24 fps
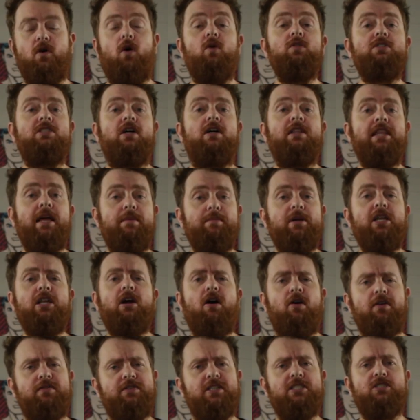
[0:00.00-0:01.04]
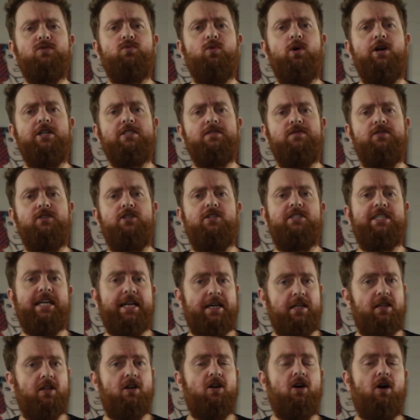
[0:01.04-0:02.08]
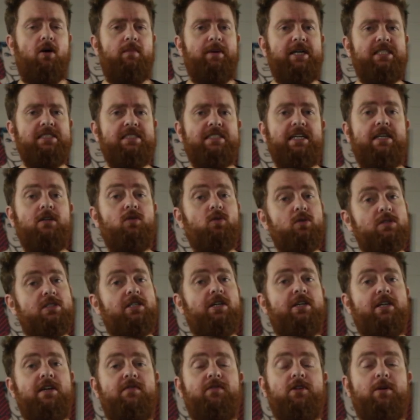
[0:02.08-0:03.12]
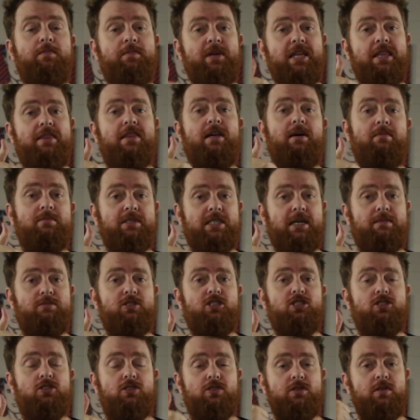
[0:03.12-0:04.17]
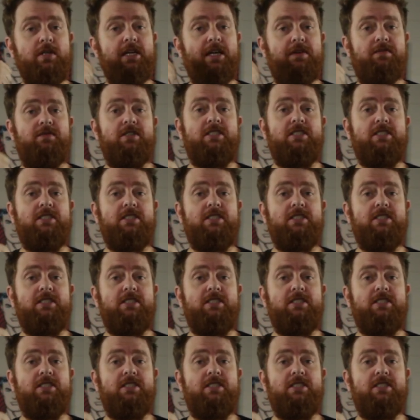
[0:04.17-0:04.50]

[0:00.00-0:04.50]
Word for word: Also, let me know if this worked for you down in the comments and also give it a big thumbs up too if